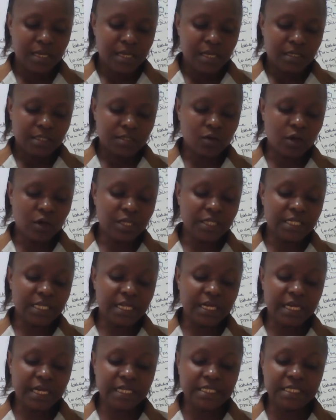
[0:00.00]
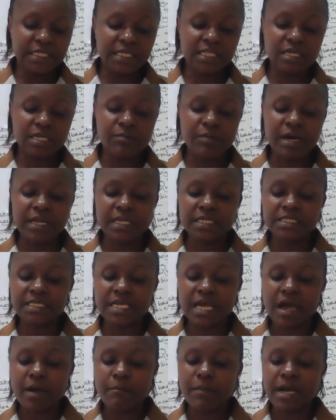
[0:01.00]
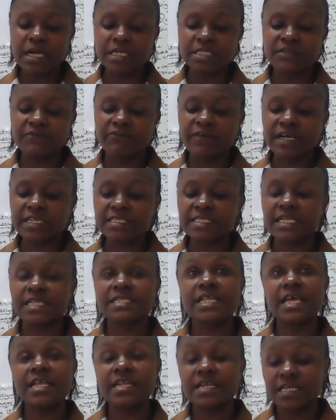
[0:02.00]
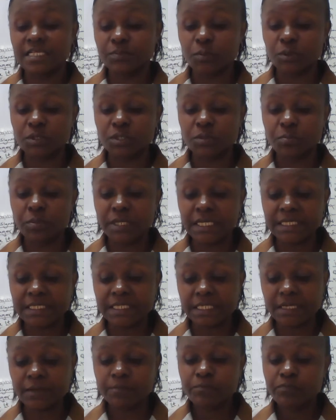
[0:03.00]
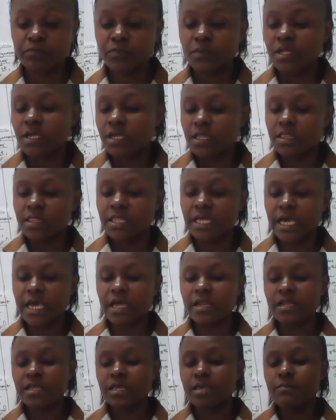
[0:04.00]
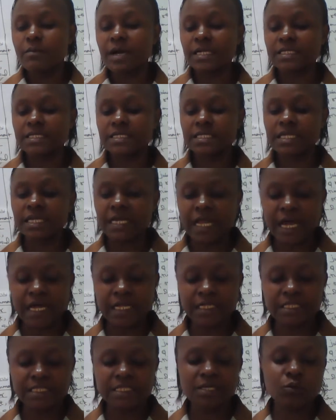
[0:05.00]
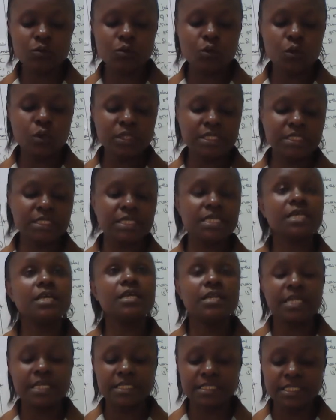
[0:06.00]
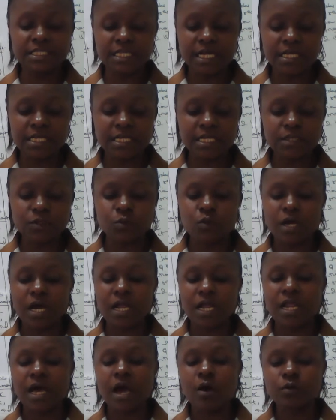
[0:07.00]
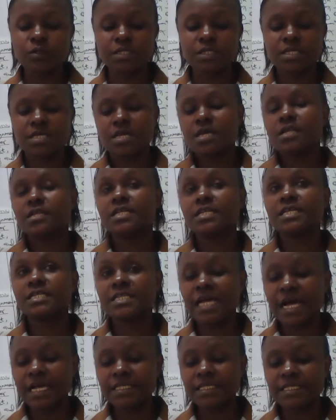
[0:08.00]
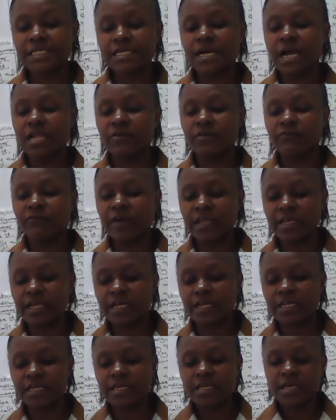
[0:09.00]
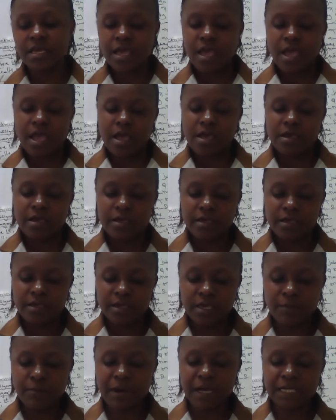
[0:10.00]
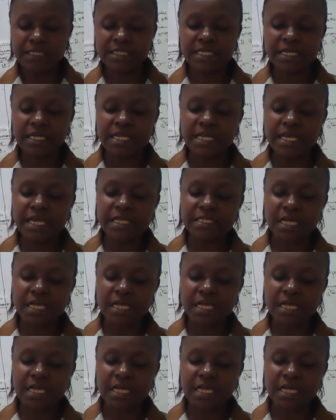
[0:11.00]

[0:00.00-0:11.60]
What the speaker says: So in delegating, the manager must first assign responsibility, then he must grant the authority necessary to carry out the task, and finally he must create